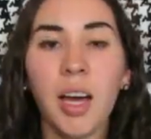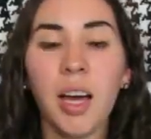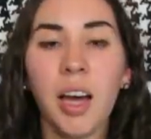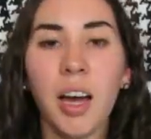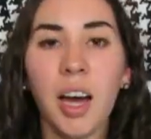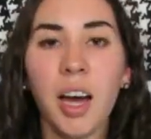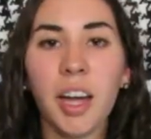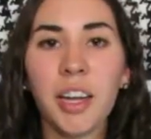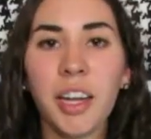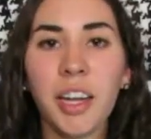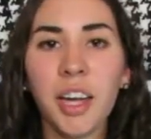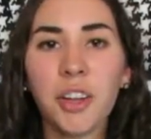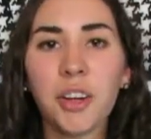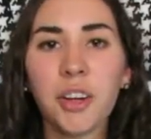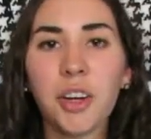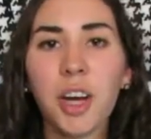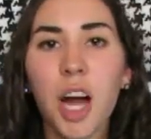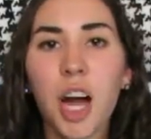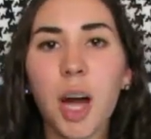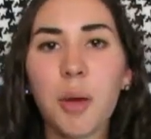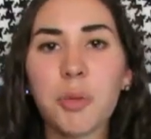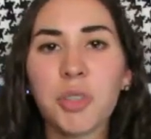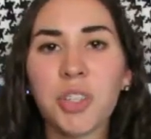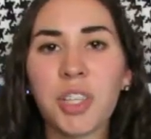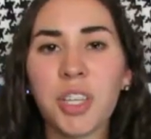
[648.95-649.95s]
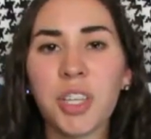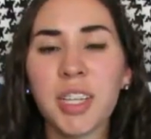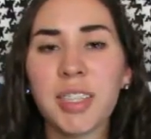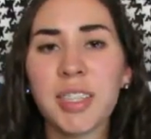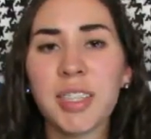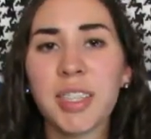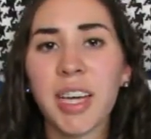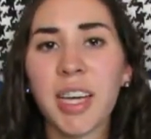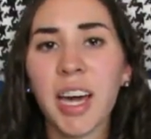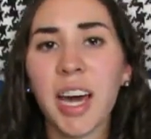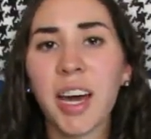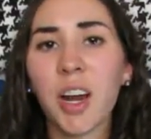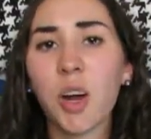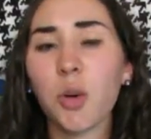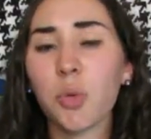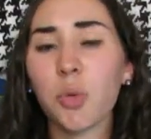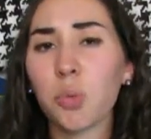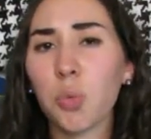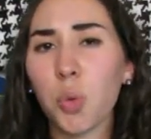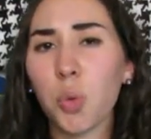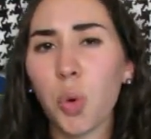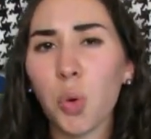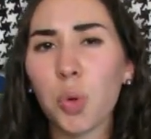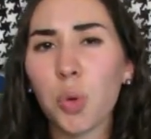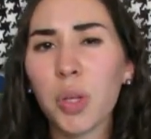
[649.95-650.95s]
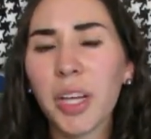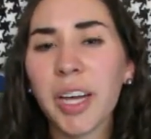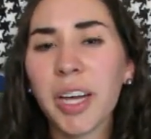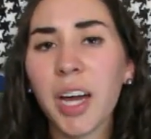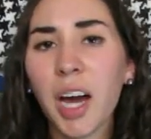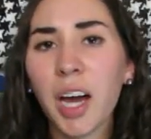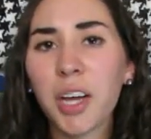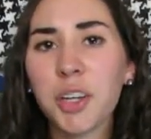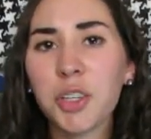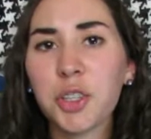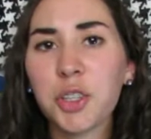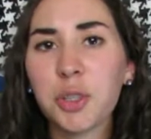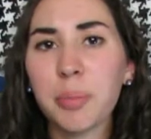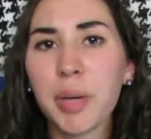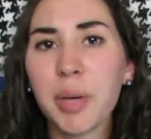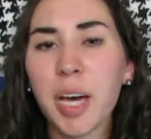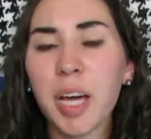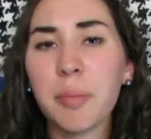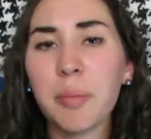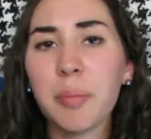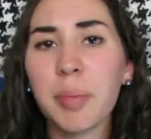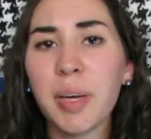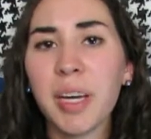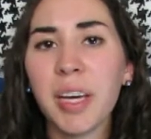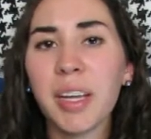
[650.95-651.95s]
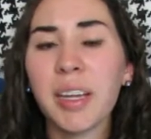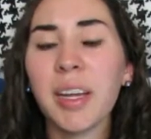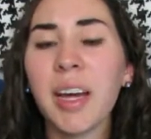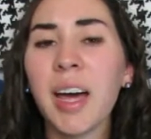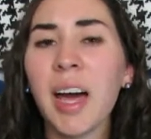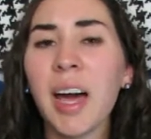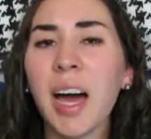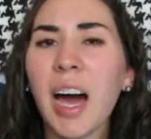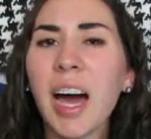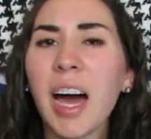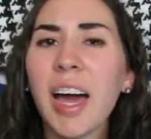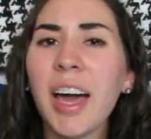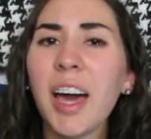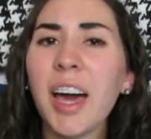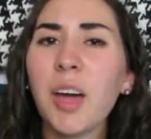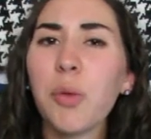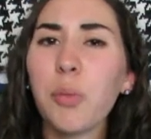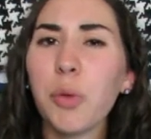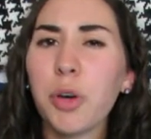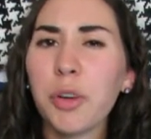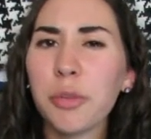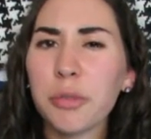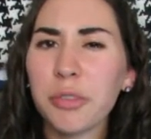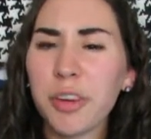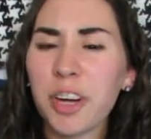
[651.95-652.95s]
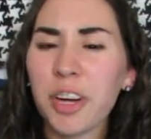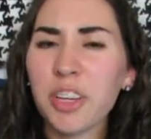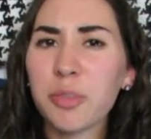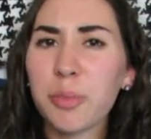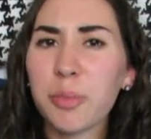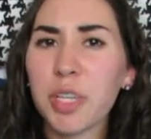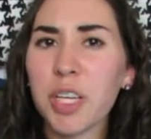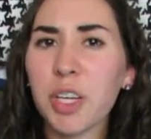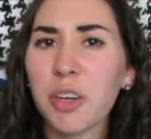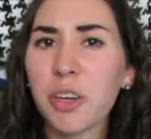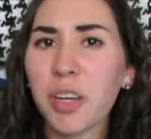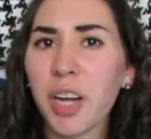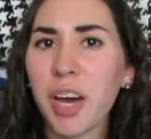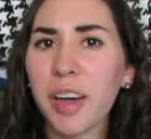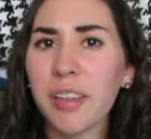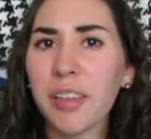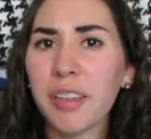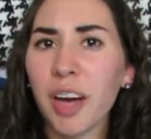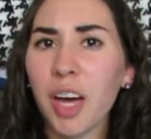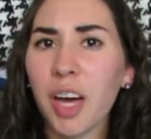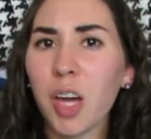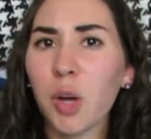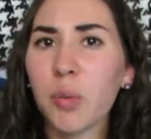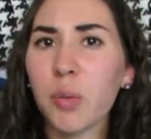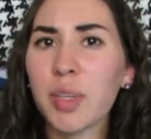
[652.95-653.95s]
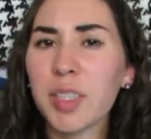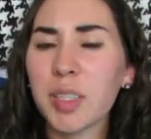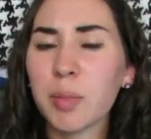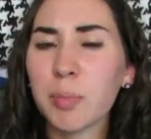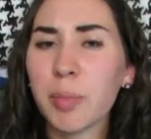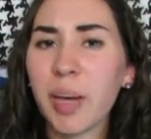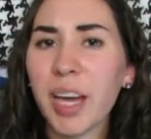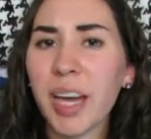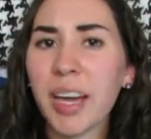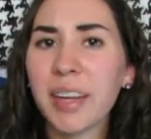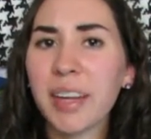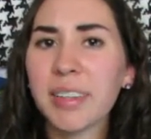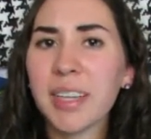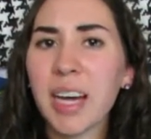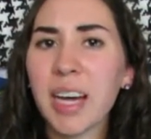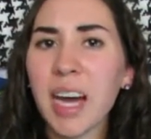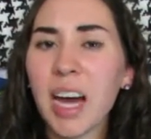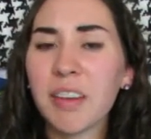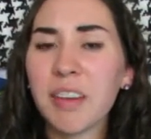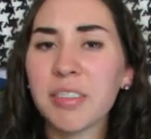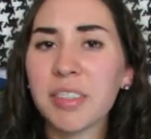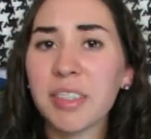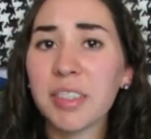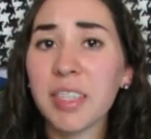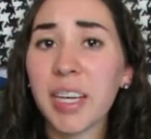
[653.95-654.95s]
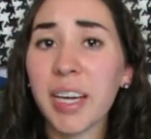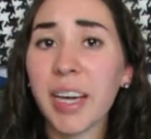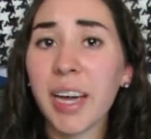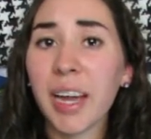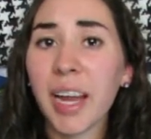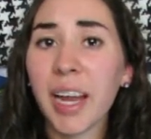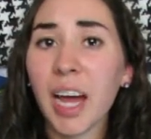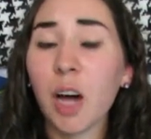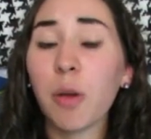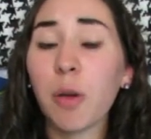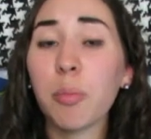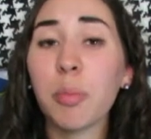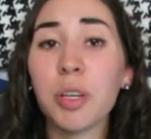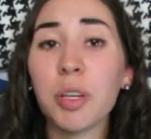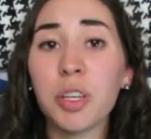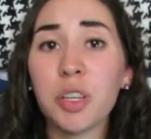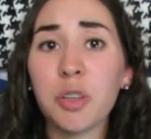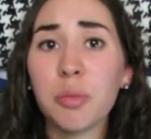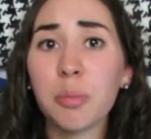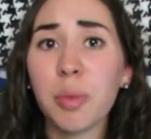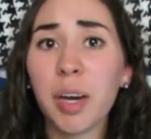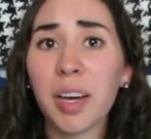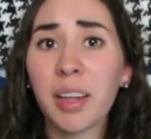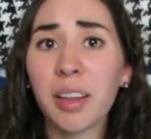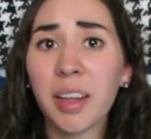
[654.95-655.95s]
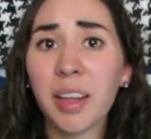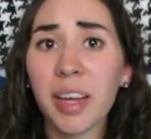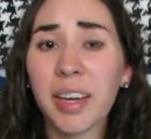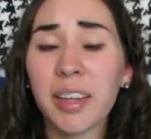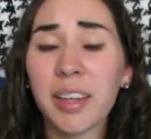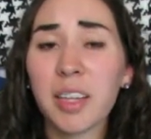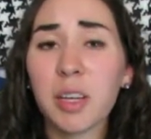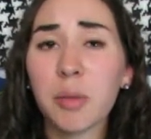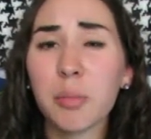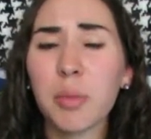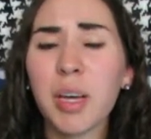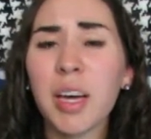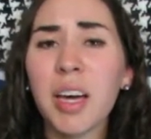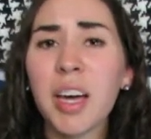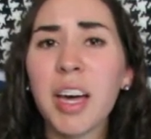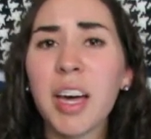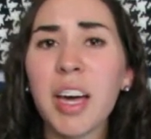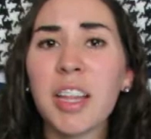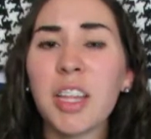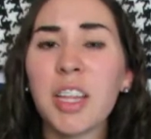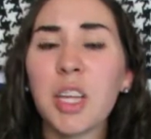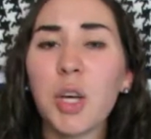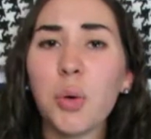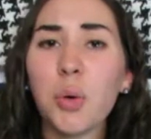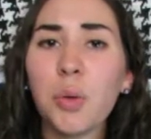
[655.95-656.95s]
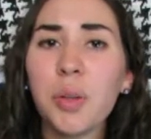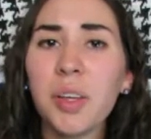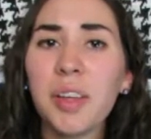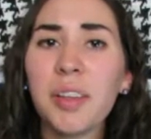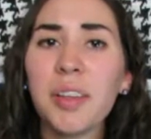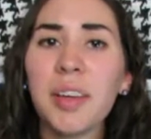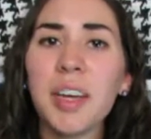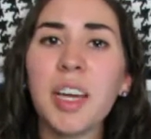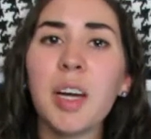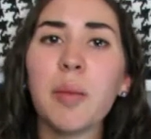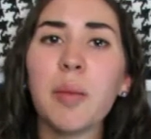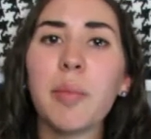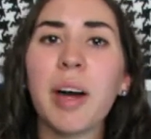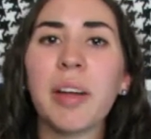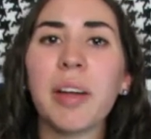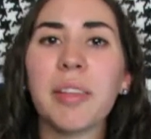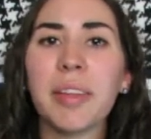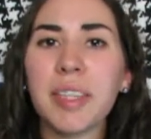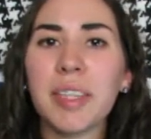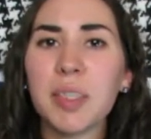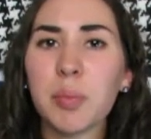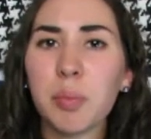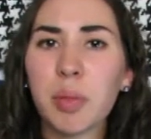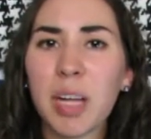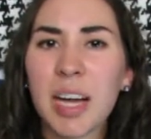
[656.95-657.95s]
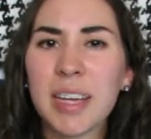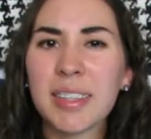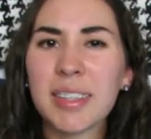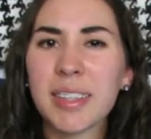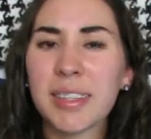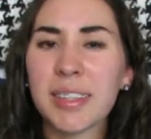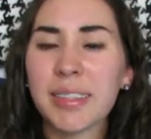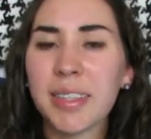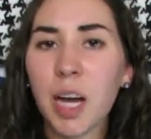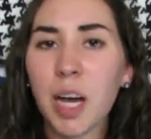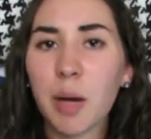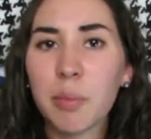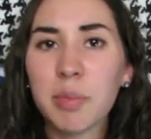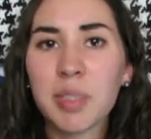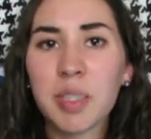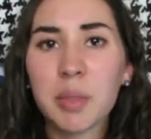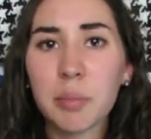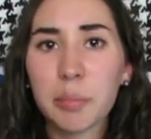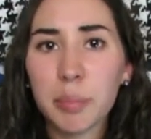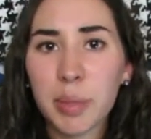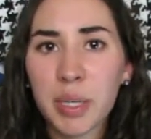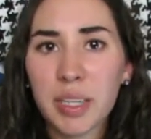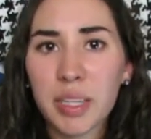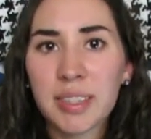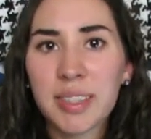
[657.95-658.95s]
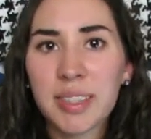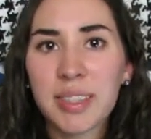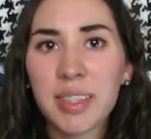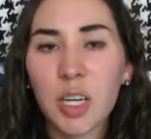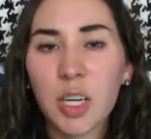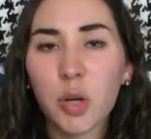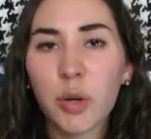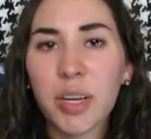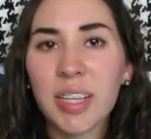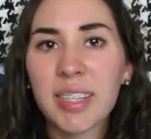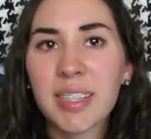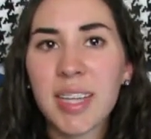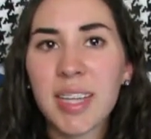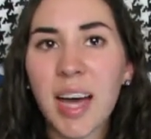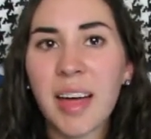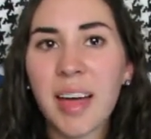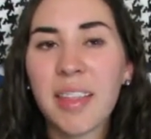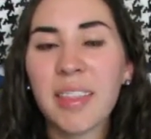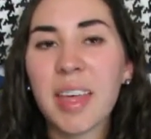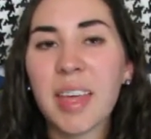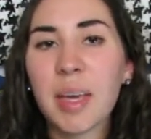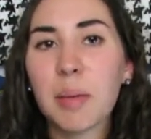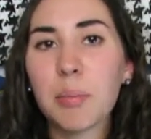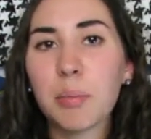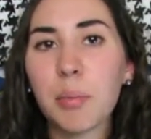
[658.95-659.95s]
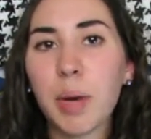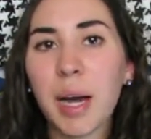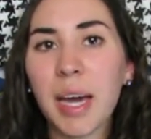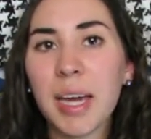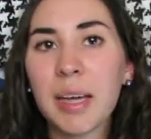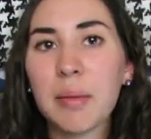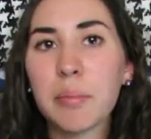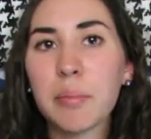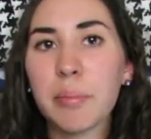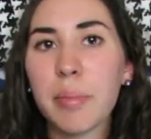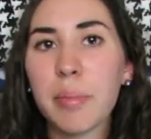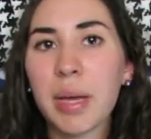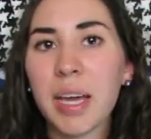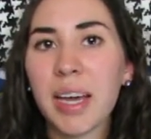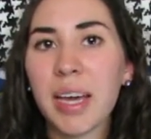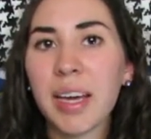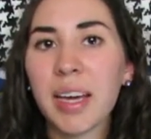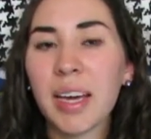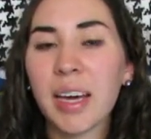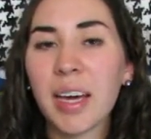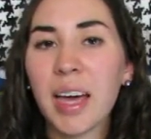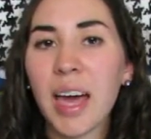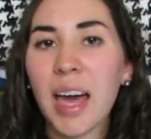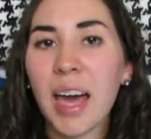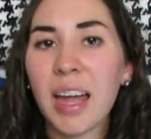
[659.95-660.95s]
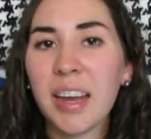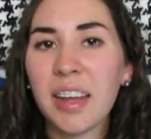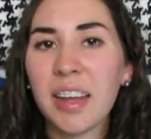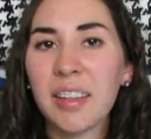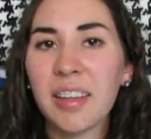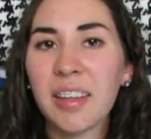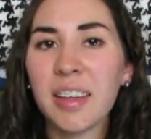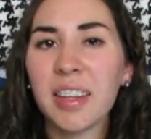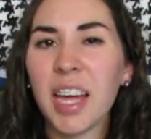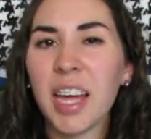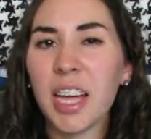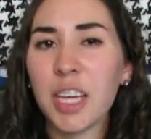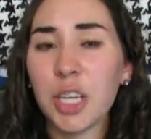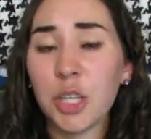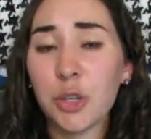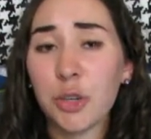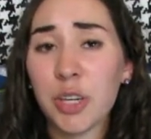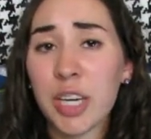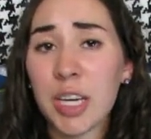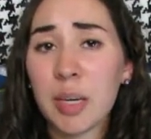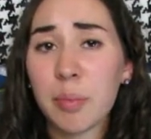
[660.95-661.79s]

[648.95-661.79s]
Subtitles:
Another option is to get a rolling underbed bin. I had one freshman year and I thought it was a pain to have to dig it out, but you might like them. The only thing about these plastic tubs and bins though is that they might make anything that you keep